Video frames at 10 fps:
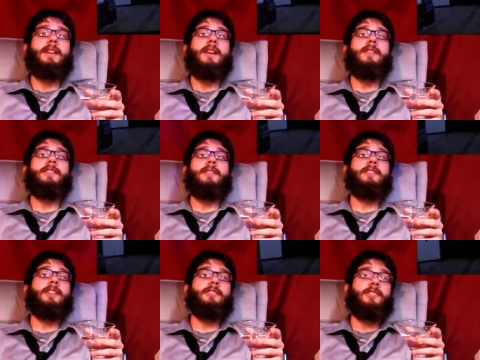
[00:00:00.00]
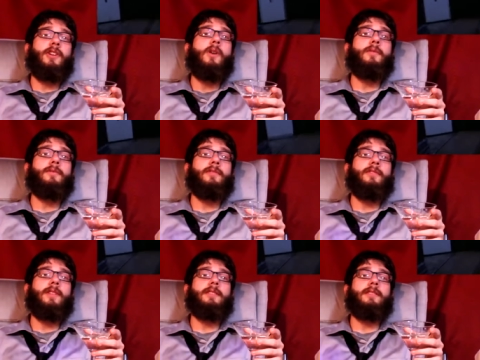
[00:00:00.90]
character and sets the tone for
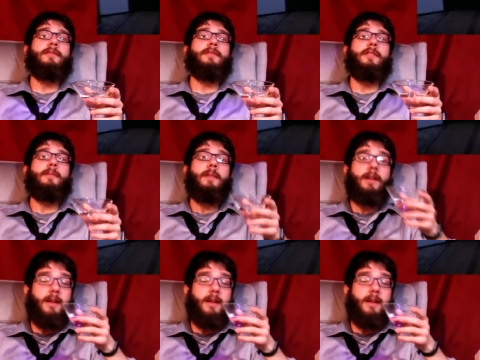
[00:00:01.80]
the rest of the film.